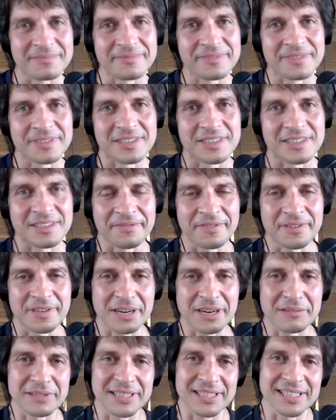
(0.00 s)
for
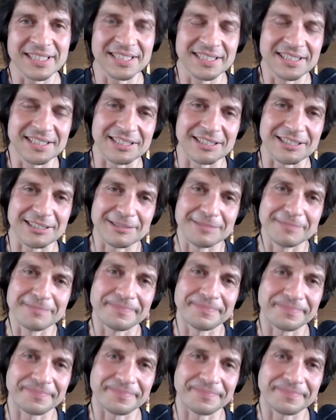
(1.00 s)
our listeners?